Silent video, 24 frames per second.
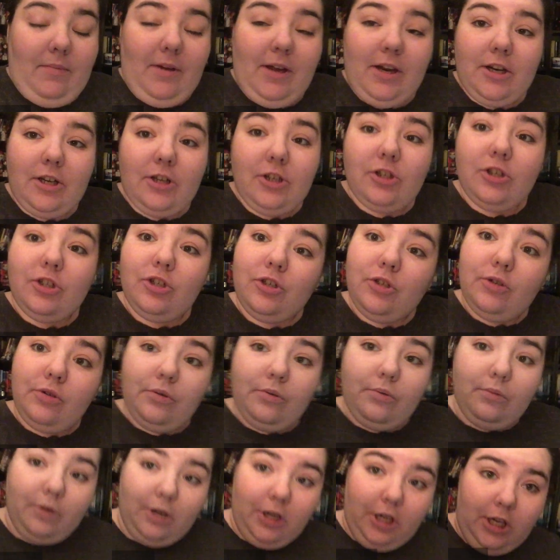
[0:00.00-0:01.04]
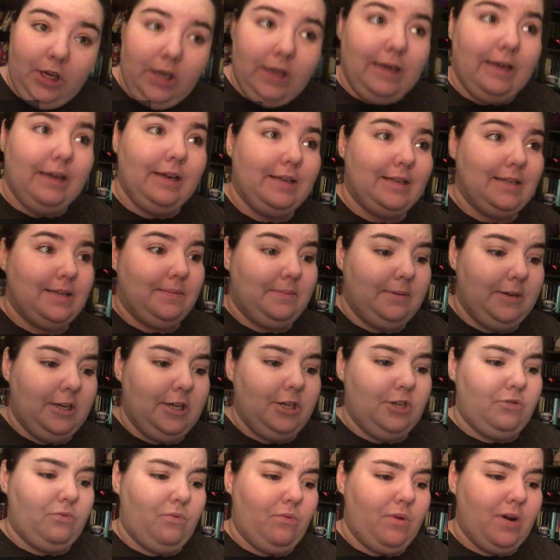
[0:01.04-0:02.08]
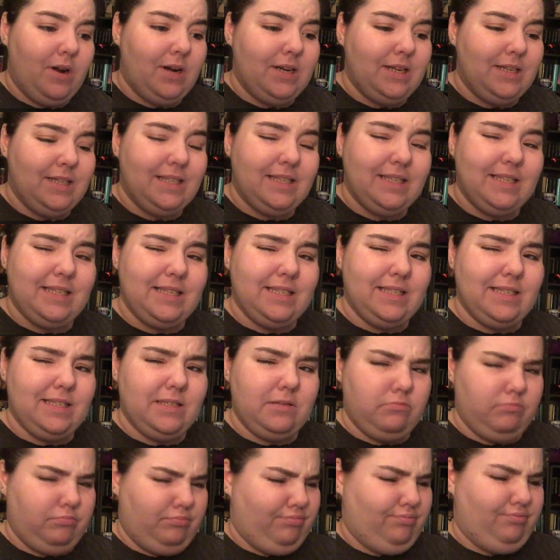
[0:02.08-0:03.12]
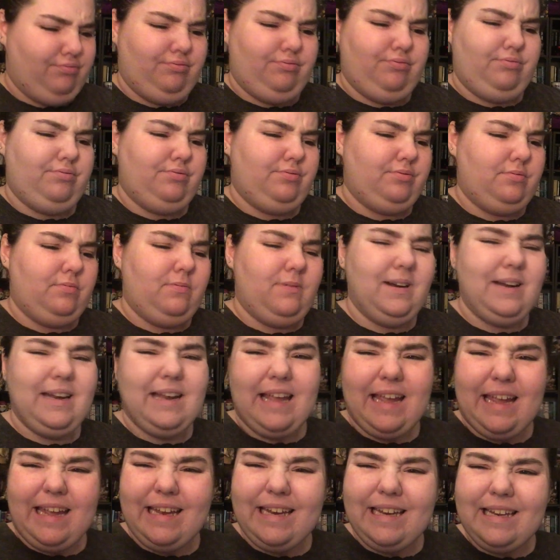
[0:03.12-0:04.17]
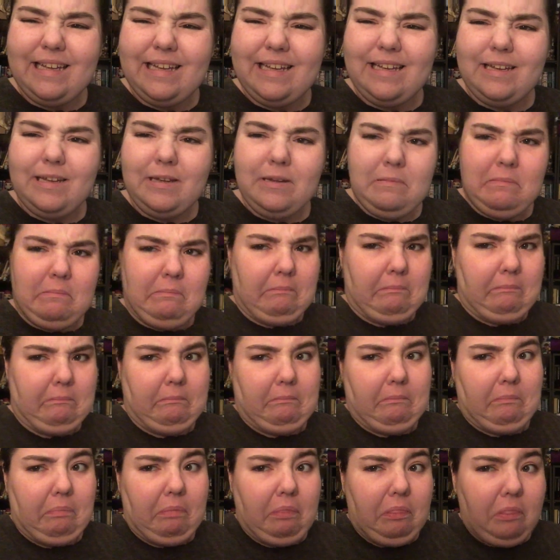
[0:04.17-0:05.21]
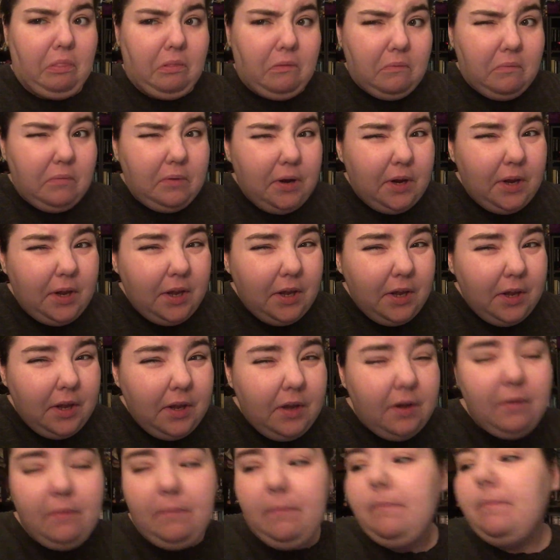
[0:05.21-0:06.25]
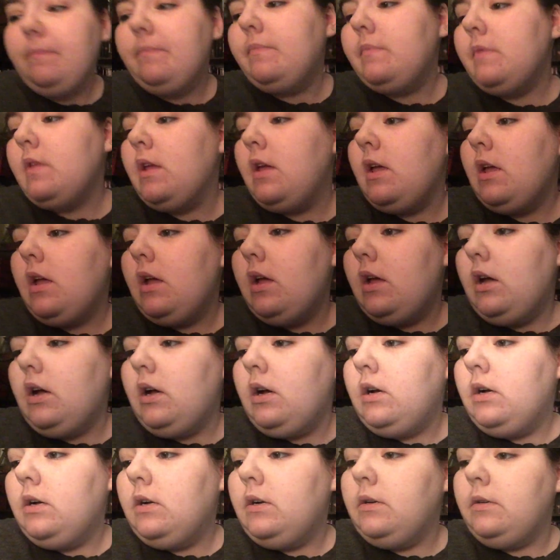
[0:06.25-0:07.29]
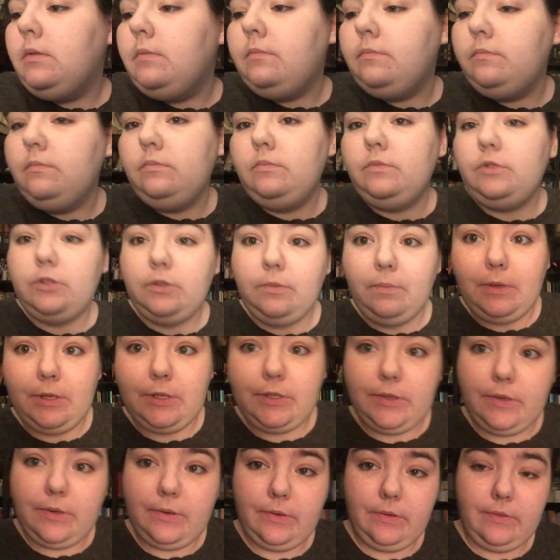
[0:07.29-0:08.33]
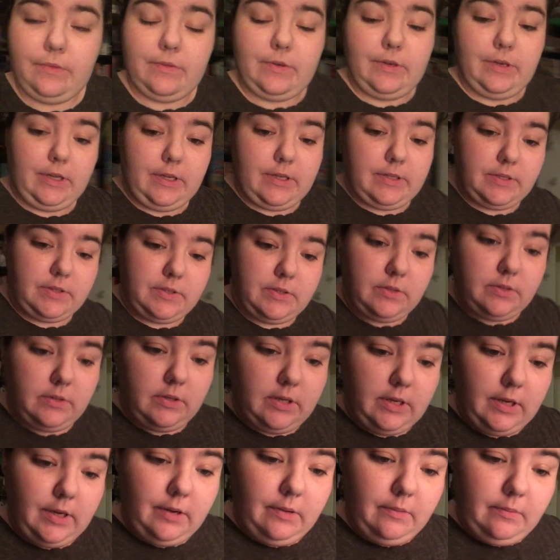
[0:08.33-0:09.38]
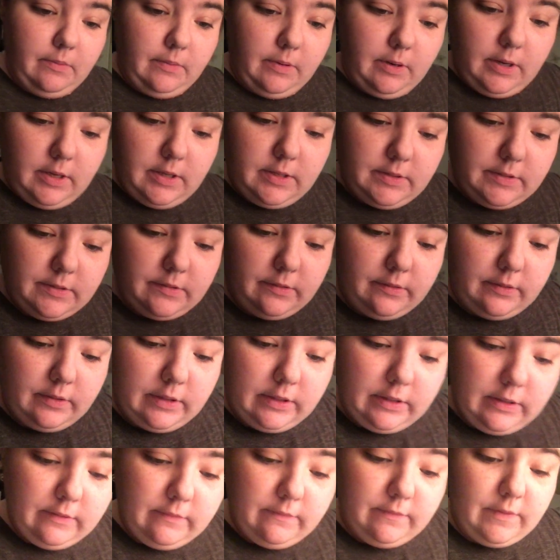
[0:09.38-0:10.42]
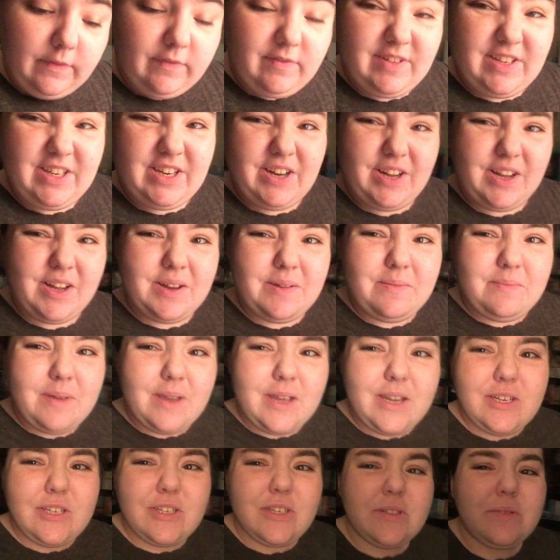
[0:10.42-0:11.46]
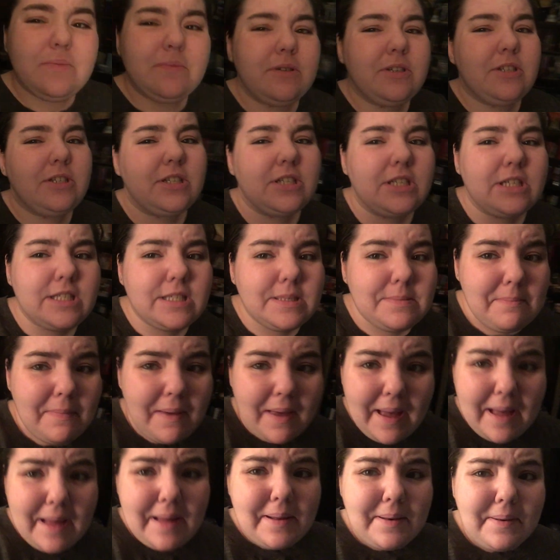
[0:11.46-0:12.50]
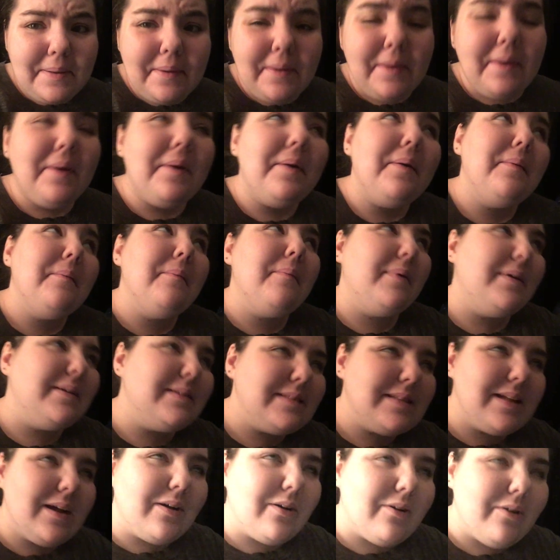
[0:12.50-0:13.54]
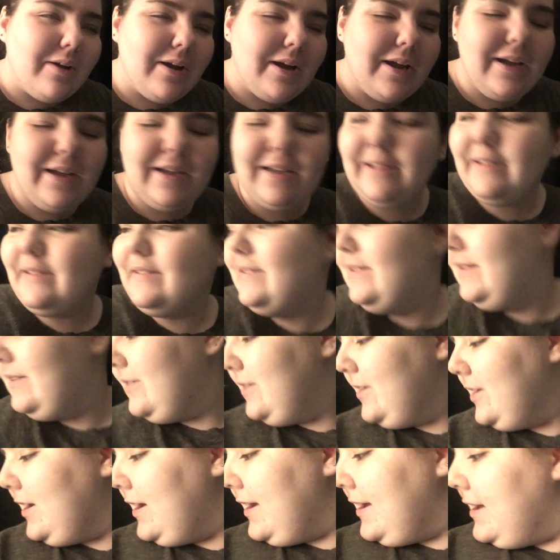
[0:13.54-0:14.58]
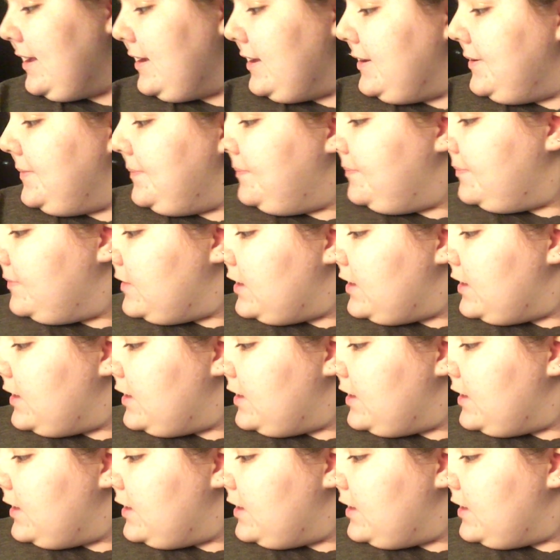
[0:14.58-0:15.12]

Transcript: managed to read to page 183. So my total for yesterday was only 59 pages, which isn't bad. Well, it's not great considering I had a